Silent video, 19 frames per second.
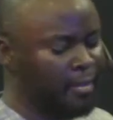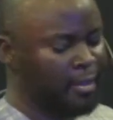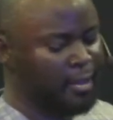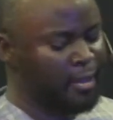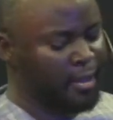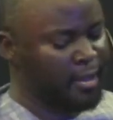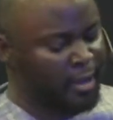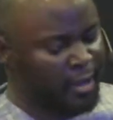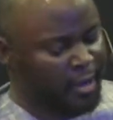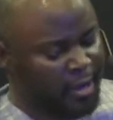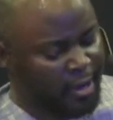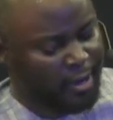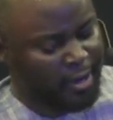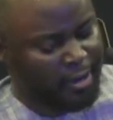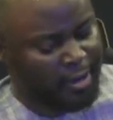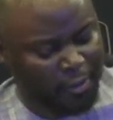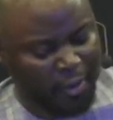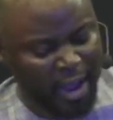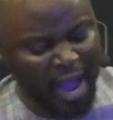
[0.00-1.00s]
The
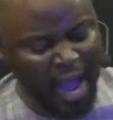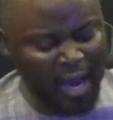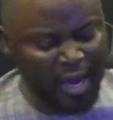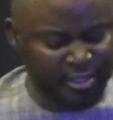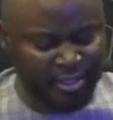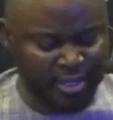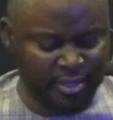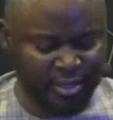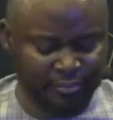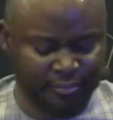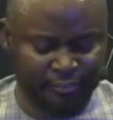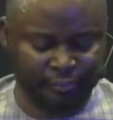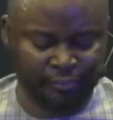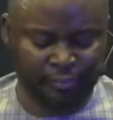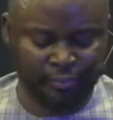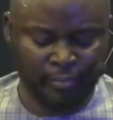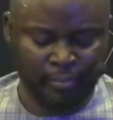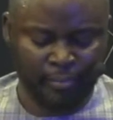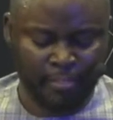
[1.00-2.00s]
reality
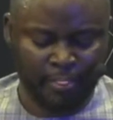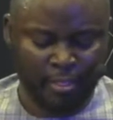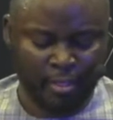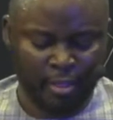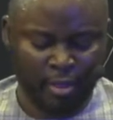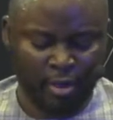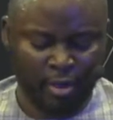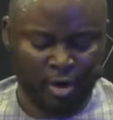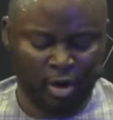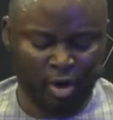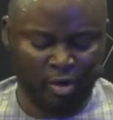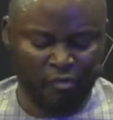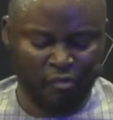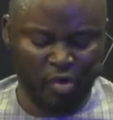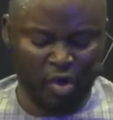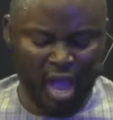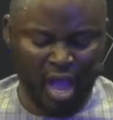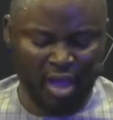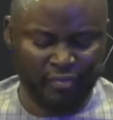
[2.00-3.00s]
of your
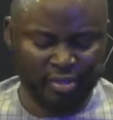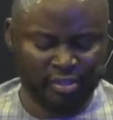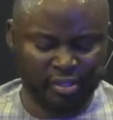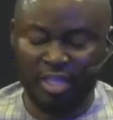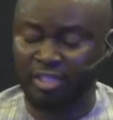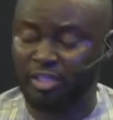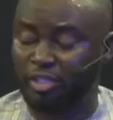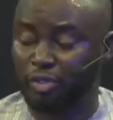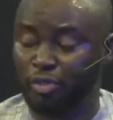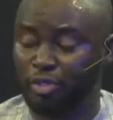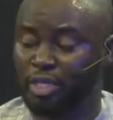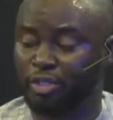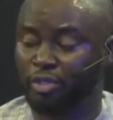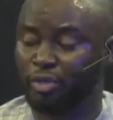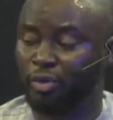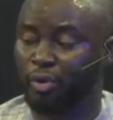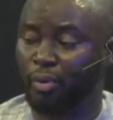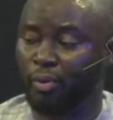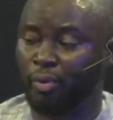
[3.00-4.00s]
harvest. Things you need to
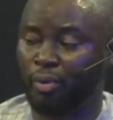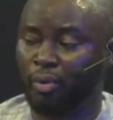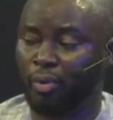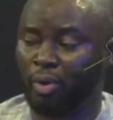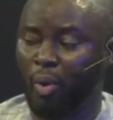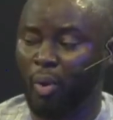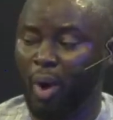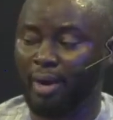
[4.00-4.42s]
know. What?